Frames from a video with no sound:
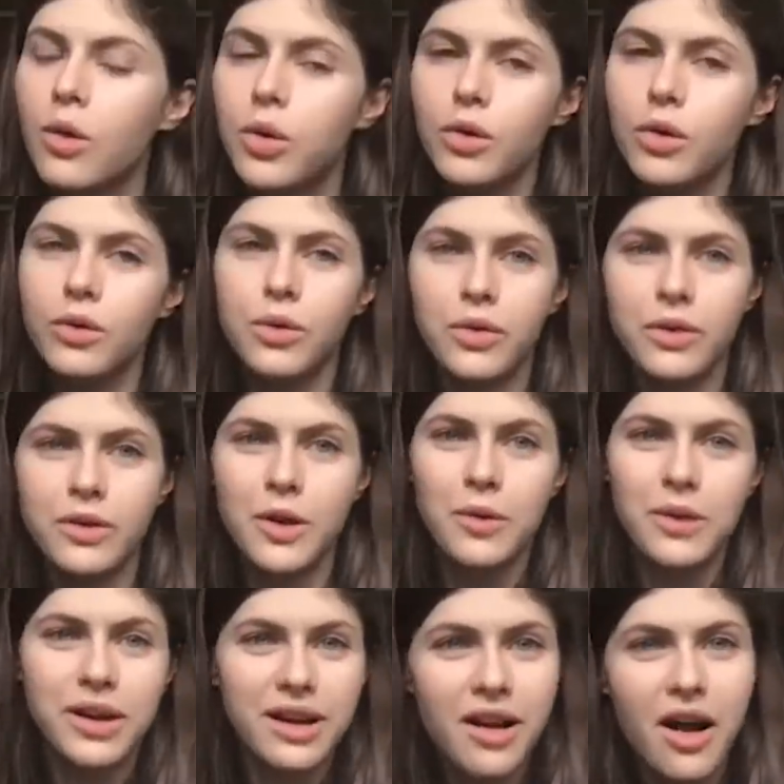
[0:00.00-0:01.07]
Whew, no
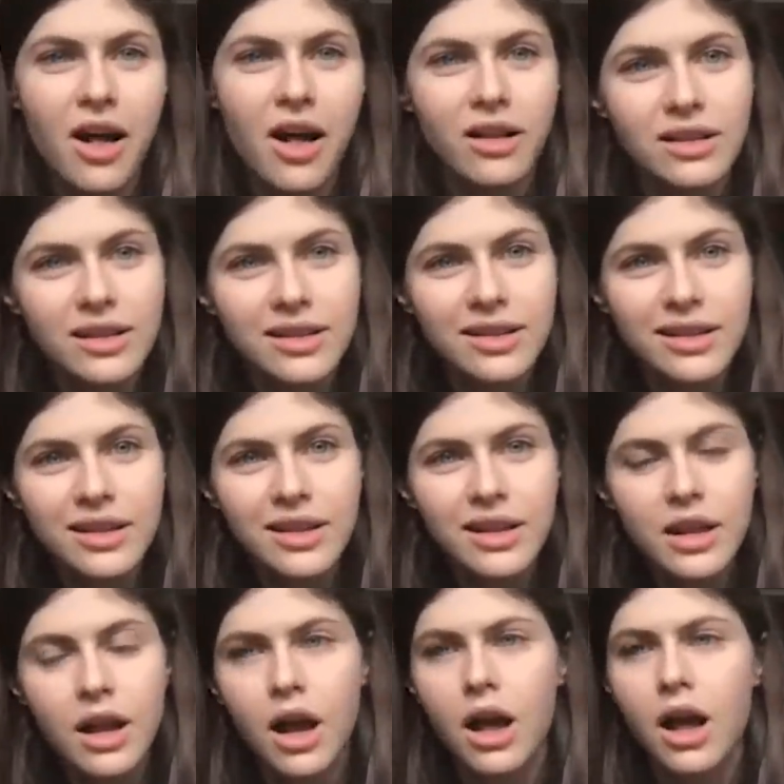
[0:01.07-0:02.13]
one at all.
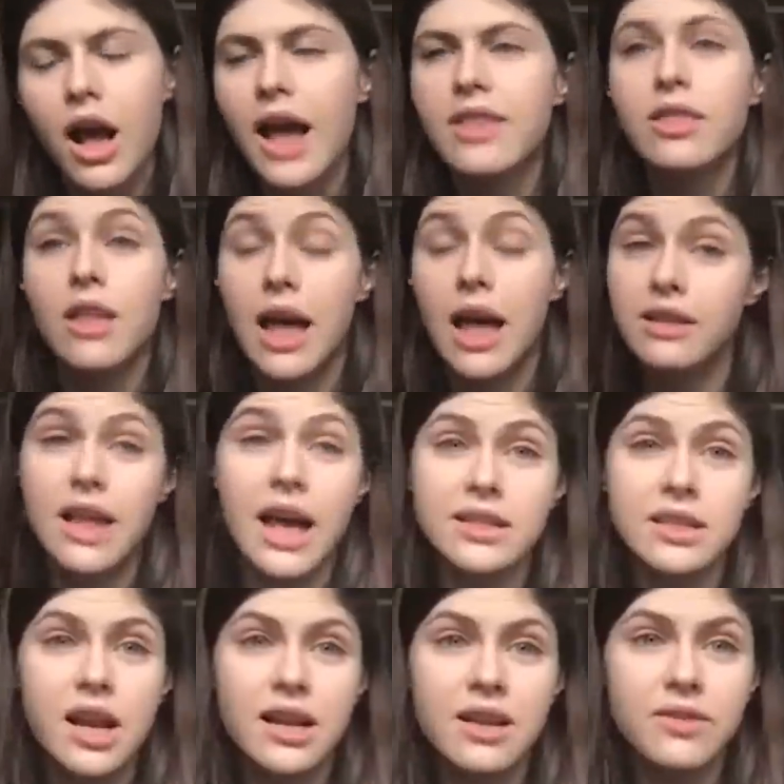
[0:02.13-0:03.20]
And
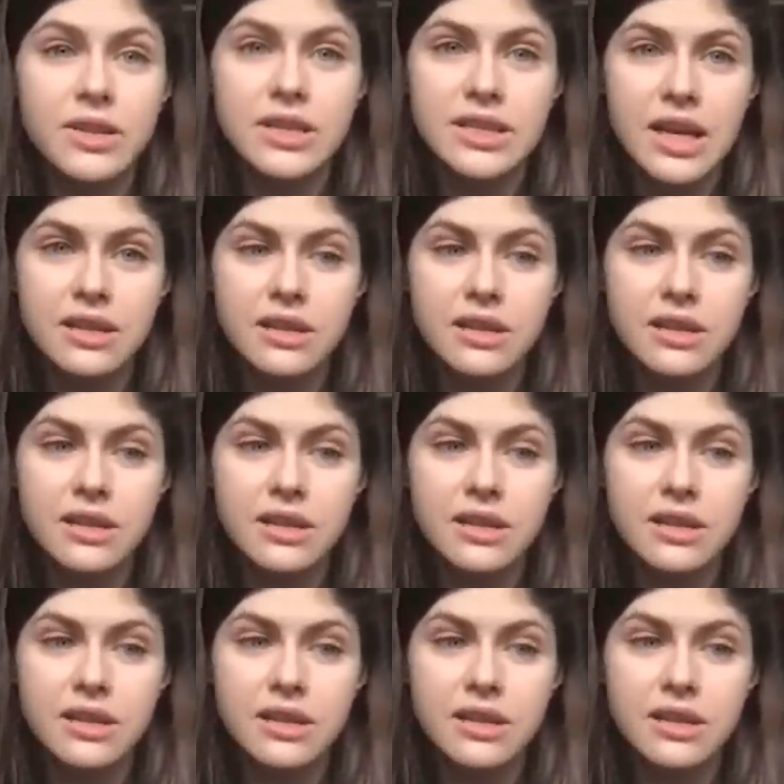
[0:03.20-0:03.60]
that's not even to say